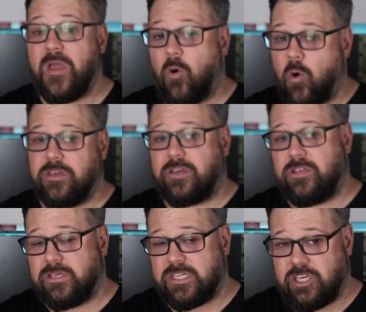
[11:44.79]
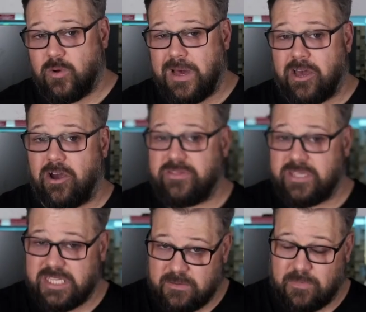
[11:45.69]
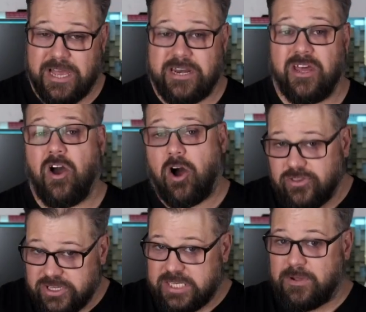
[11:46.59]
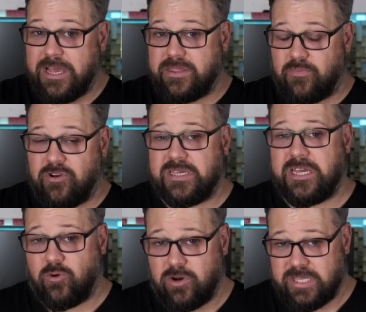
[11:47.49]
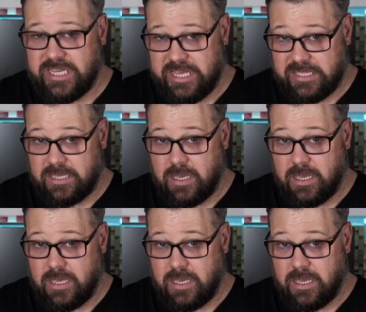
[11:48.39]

or you can use a QR code that's displayed on the display of the printer in order to connect.